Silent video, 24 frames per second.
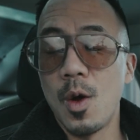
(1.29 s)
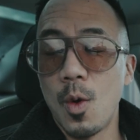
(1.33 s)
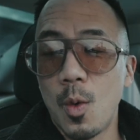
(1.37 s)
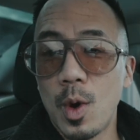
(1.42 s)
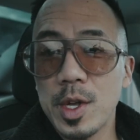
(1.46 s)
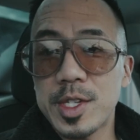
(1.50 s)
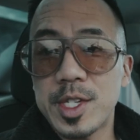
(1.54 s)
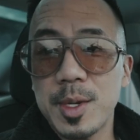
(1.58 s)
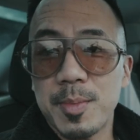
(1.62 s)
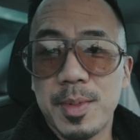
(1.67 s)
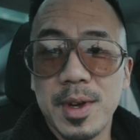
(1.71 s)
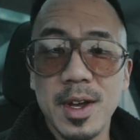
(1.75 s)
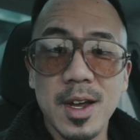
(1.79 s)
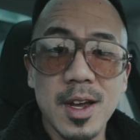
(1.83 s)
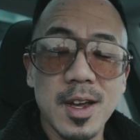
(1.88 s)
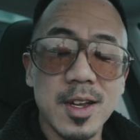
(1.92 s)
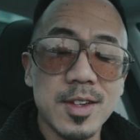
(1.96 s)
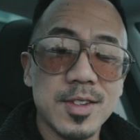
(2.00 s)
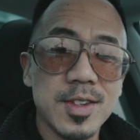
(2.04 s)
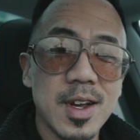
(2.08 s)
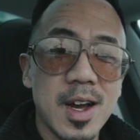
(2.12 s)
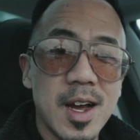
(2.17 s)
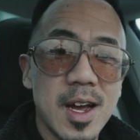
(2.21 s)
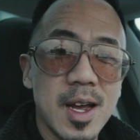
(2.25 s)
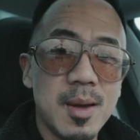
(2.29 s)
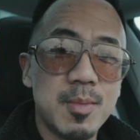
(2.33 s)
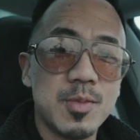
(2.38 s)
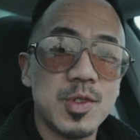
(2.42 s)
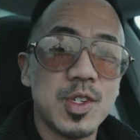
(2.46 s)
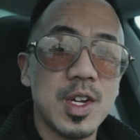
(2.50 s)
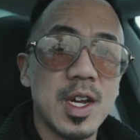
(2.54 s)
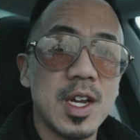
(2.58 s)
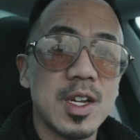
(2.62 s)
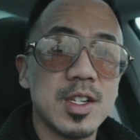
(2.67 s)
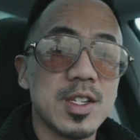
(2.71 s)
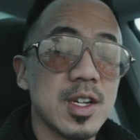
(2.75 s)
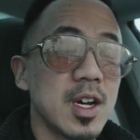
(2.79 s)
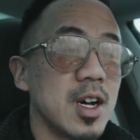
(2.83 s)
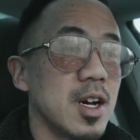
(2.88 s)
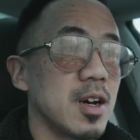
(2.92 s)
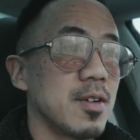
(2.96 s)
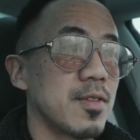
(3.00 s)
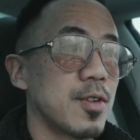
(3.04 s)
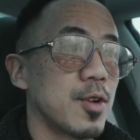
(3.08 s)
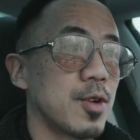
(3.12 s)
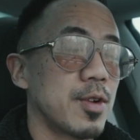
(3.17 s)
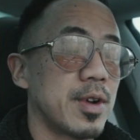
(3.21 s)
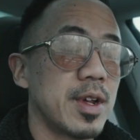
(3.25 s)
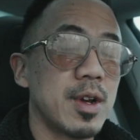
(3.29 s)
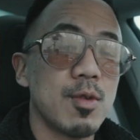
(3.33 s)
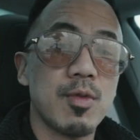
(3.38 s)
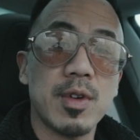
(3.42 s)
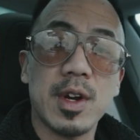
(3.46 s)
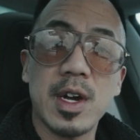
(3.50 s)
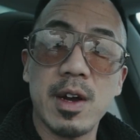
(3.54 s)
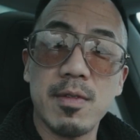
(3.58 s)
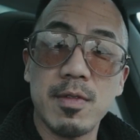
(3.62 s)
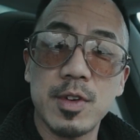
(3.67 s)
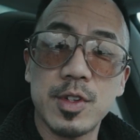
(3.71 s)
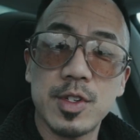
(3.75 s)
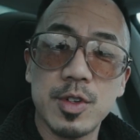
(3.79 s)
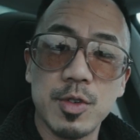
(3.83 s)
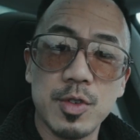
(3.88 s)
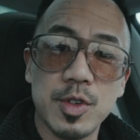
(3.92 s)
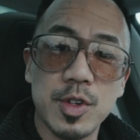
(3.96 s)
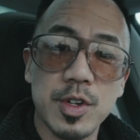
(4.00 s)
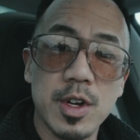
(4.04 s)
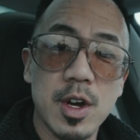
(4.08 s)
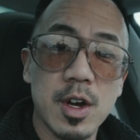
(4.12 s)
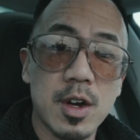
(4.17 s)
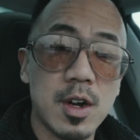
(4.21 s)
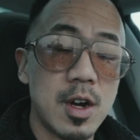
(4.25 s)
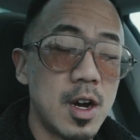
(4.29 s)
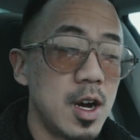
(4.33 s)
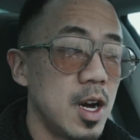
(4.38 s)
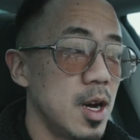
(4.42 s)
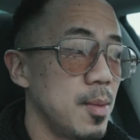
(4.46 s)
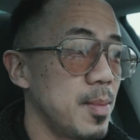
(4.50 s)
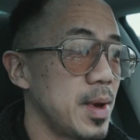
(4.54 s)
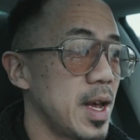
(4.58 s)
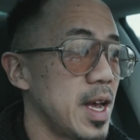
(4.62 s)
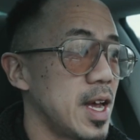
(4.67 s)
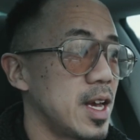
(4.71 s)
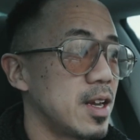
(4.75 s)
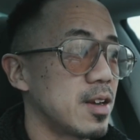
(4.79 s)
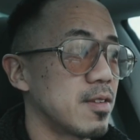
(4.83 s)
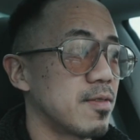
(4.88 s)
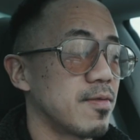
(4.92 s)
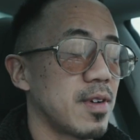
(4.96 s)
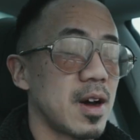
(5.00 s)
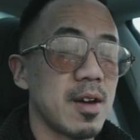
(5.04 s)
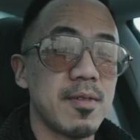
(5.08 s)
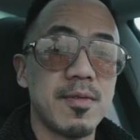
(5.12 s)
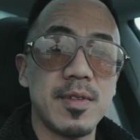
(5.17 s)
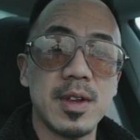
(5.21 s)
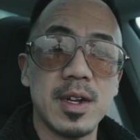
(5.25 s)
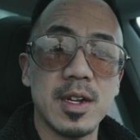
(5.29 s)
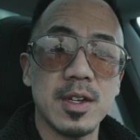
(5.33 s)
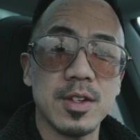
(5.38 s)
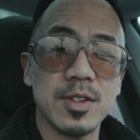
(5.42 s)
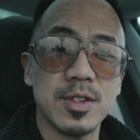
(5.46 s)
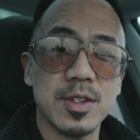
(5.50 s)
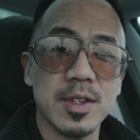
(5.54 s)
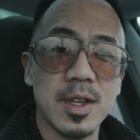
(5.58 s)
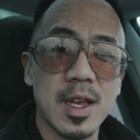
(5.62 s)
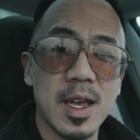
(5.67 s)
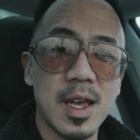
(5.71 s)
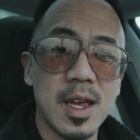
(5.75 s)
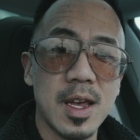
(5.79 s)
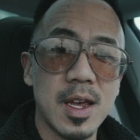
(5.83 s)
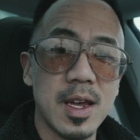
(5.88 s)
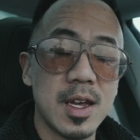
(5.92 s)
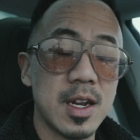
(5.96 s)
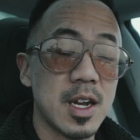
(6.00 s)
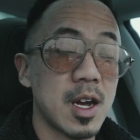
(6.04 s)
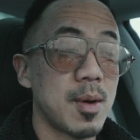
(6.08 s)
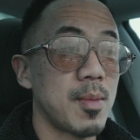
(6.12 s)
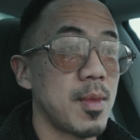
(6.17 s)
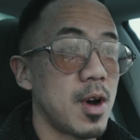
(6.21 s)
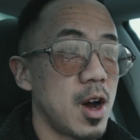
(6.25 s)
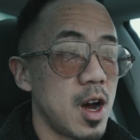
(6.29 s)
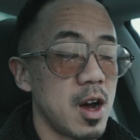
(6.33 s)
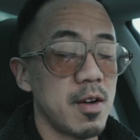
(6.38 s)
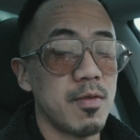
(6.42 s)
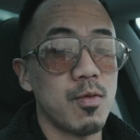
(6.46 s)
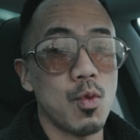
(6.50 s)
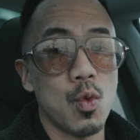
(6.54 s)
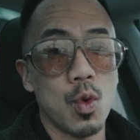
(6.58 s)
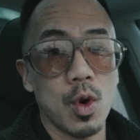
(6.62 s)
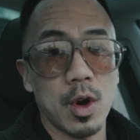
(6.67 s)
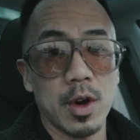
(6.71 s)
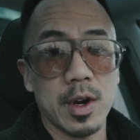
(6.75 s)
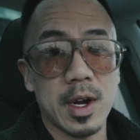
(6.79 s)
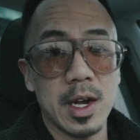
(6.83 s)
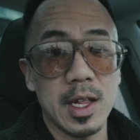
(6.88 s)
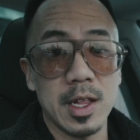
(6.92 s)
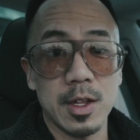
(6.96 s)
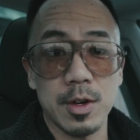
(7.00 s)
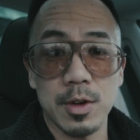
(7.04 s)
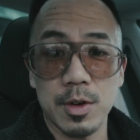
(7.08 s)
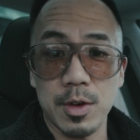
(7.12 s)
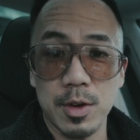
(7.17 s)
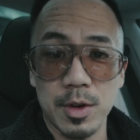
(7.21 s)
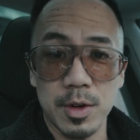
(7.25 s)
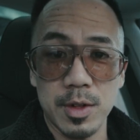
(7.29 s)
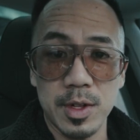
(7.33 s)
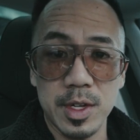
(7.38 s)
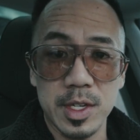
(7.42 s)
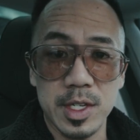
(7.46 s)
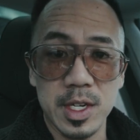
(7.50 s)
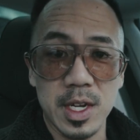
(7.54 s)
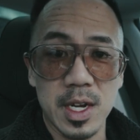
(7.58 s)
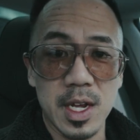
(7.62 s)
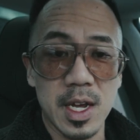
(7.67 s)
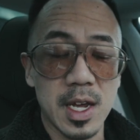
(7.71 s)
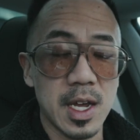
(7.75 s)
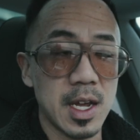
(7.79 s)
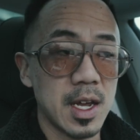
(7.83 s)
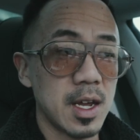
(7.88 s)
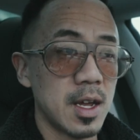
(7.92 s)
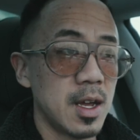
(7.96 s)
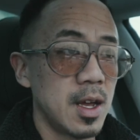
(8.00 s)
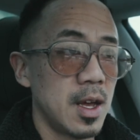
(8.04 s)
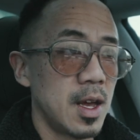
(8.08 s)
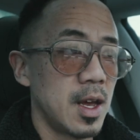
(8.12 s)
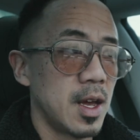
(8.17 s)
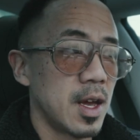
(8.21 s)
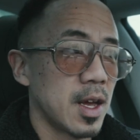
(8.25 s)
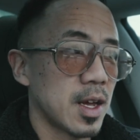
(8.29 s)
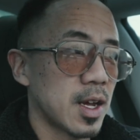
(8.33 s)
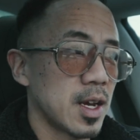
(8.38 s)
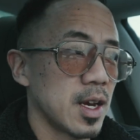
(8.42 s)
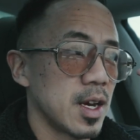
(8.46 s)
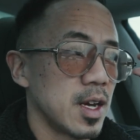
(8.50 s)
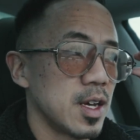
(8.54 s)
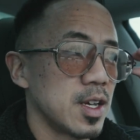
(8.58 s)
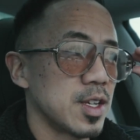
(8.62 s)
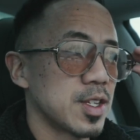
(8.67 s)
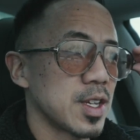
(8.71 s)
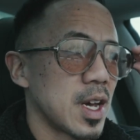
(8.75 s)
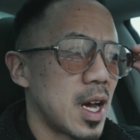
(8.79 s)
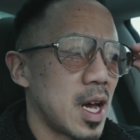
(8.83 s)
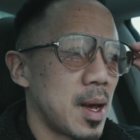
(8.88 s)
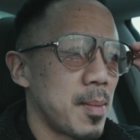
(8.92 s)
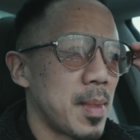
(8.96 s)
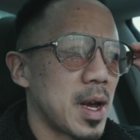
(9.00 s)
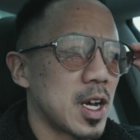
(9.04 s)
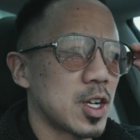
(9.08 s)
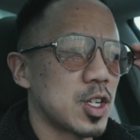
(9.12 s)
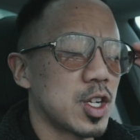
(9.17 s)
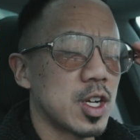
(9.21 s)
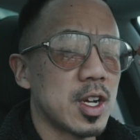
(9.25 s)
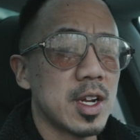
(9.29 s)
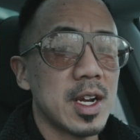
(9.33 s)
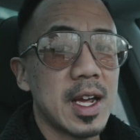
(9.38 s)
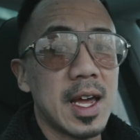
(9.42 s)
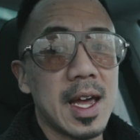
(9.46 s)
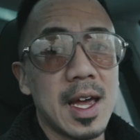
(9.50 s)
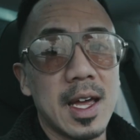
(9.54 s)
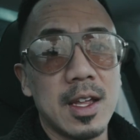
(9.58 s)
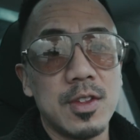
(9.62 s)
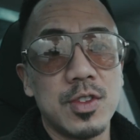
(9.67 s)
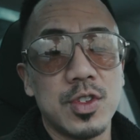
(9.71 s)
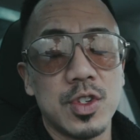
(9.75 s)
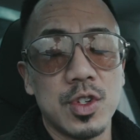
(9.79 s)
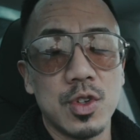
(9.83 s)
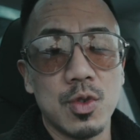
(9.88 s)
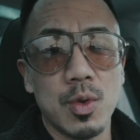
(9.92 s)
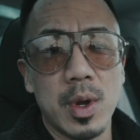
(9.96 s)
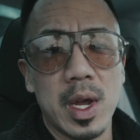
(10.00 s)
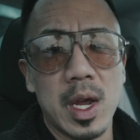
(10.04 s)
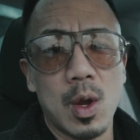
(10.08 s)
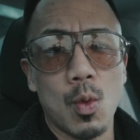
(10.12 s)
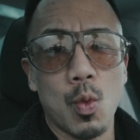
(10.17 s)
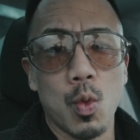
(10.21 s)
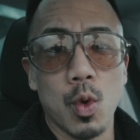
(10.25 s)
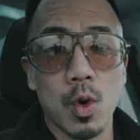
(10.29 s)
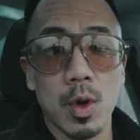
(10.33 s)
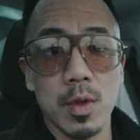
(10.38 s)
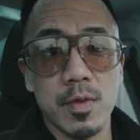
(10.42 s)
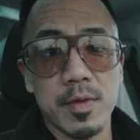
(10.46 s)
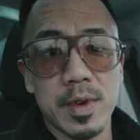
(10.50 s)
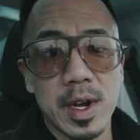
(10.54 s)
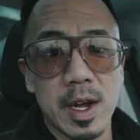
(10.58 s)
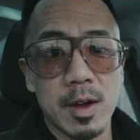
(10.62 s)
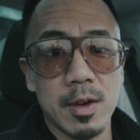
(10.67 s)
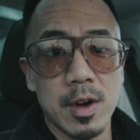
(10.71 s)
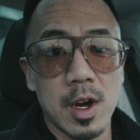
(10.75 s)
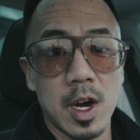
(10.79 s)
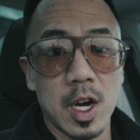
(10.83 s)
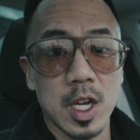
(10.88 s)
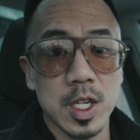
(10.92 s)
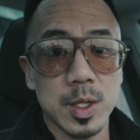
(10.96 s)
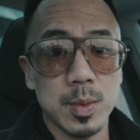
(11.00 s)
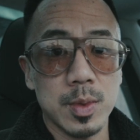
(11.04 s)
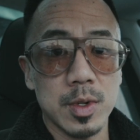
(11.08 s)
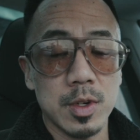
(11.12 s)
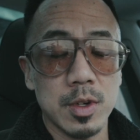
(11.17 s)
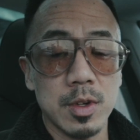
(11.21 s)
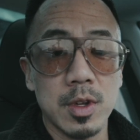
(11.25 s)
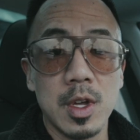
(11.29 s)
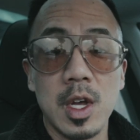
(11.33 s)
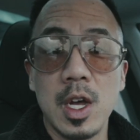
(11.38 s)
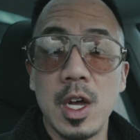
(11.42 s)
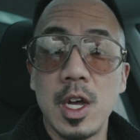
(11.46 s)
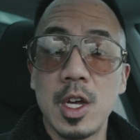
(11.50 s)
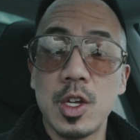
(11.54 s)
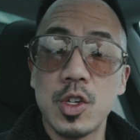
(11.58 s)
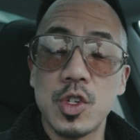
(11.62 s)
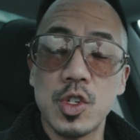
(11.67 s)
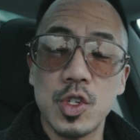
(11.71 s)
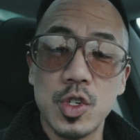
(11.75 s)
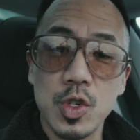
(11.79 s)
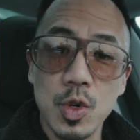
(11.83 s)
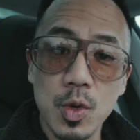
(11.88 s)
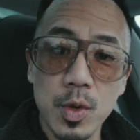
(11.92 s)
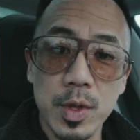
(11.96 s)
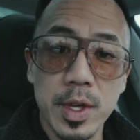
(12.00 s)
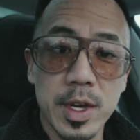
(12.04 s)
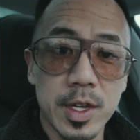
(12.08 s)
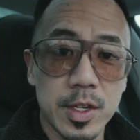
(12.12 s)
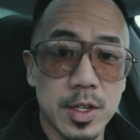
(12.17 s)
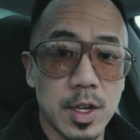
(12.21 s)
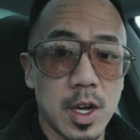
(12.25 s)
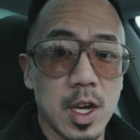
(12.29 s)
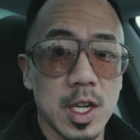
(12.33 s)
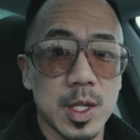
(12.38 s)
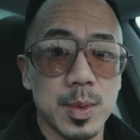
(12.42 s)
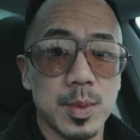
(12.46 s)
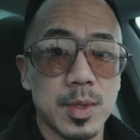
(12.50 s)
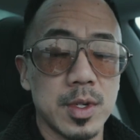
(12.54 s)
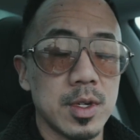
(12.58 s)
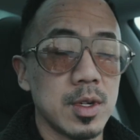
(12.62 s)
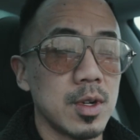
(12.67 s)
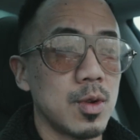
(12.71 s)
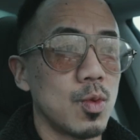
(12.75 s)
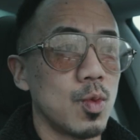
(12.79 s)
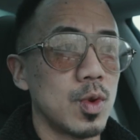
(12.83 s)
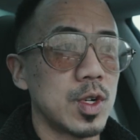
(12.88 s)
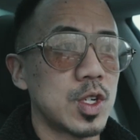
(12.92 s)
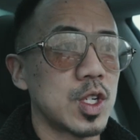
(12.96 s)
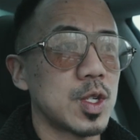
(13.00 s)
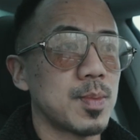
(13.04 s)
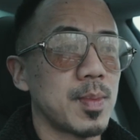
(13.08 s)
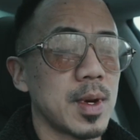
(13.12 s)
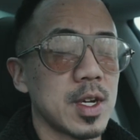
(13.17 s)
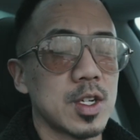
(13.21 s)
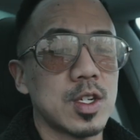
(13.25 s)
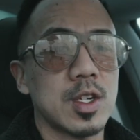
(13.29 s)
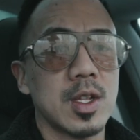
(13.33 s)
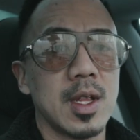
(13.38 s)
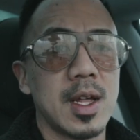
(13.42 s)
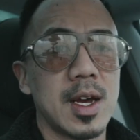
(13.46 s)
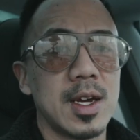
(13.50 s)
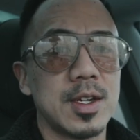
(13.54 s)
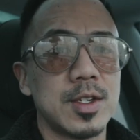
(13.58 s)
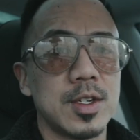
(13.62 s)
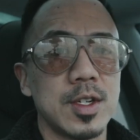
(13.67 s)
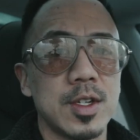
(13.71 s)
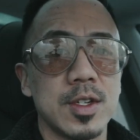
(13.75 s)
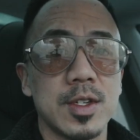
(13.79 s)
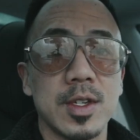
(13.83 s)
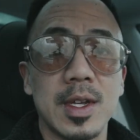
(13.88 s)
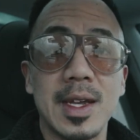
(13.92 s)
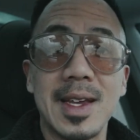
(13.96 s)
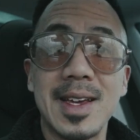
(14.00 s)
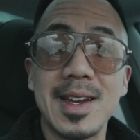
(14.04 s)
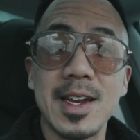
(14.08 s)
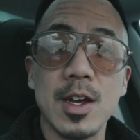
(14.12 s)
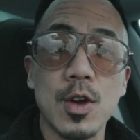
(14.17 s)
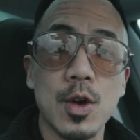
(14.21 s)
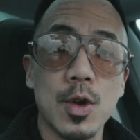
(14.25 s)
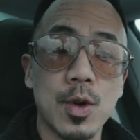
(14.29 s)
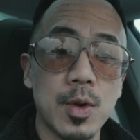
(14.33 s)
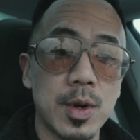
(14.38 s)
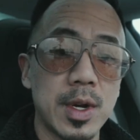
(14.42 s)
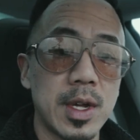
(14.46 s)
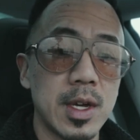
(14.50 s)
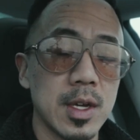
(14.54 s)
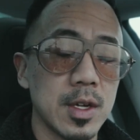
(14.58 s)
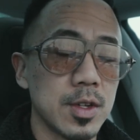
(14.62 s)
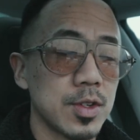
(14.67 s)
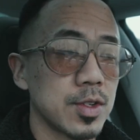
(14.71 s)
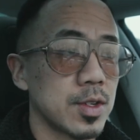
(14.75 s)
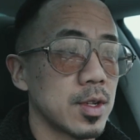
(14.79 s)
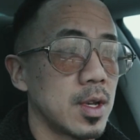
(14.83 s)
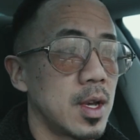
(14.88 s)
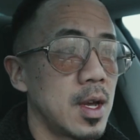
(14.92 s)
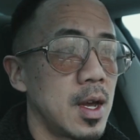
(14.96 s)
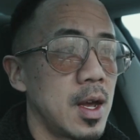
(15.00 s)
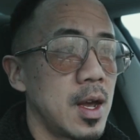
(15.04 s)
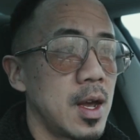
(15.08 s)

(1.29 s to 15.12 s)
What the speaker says: What's up guys, I'm Jace of HerniaRecoverySurgery.com and Defy Fitness, and I'm off work a little early today because I'm actually going to head to a world-renowned hospital, Shouldice Hospital, which specializes in hernias.